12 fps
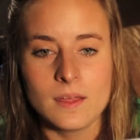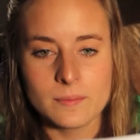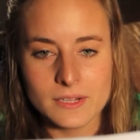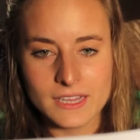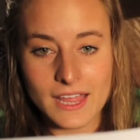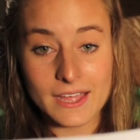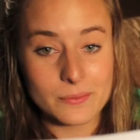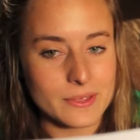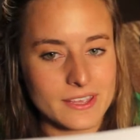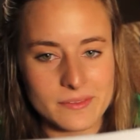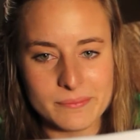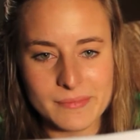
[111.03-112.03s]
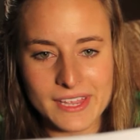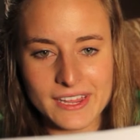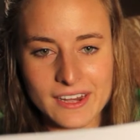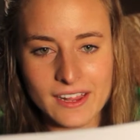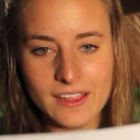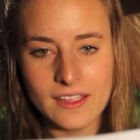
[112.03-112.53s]
I'm glad we could
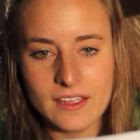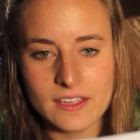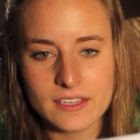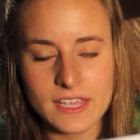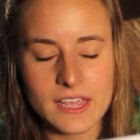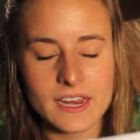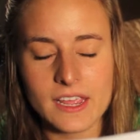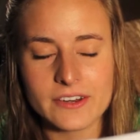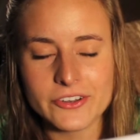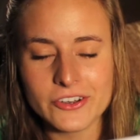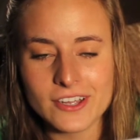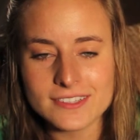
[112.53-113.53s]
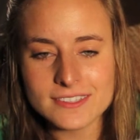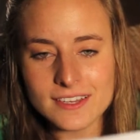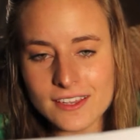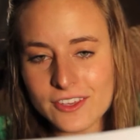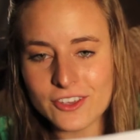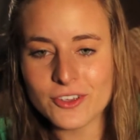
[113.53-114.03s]
meet. I can't handle not
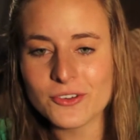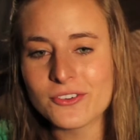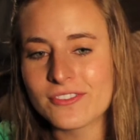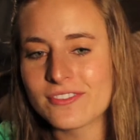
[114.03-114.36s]
seeing you.